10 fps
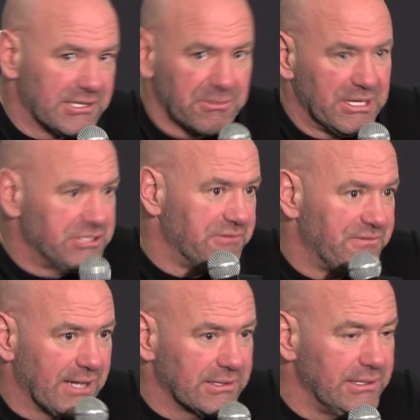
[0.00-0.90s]
Not to mention the
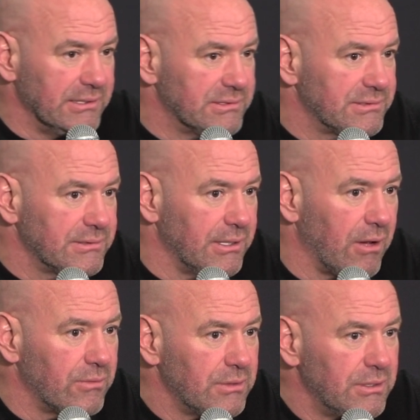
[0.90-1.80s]
fact that he's, you
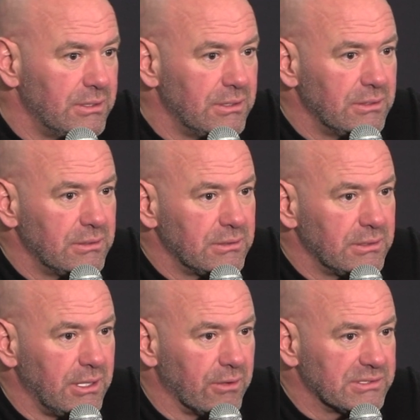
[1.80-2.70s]
know,
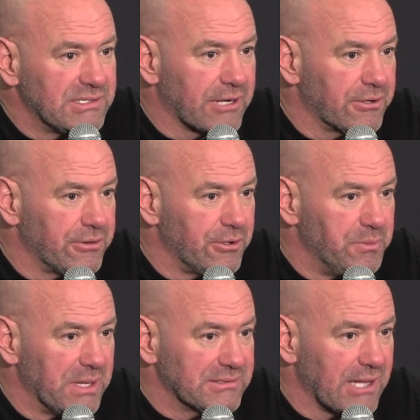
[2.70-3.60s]
the second or
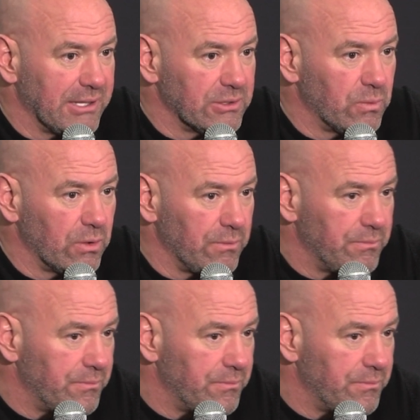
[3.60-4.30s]
third best guy in the world.